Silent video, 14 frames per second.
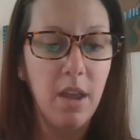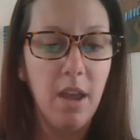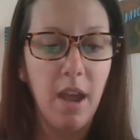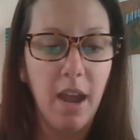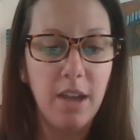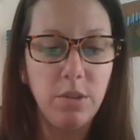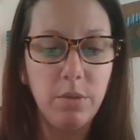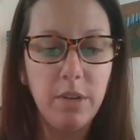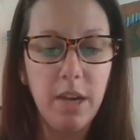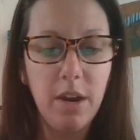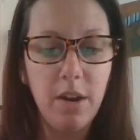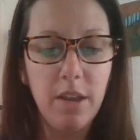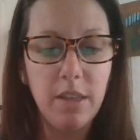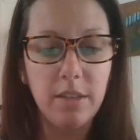I don't
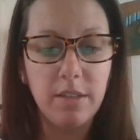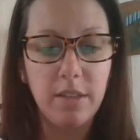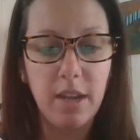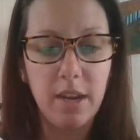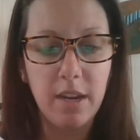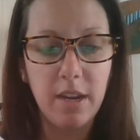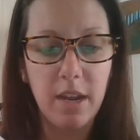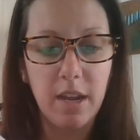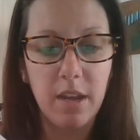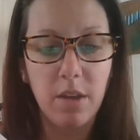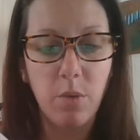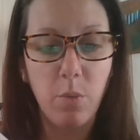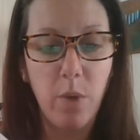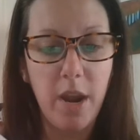carry the psychic
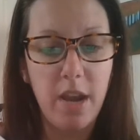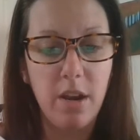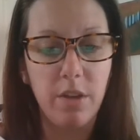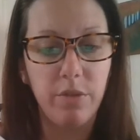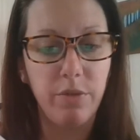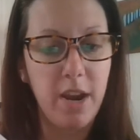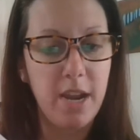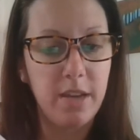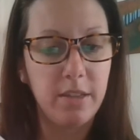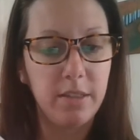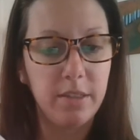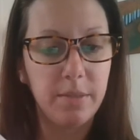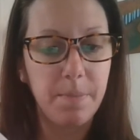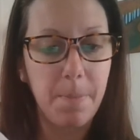weight of race.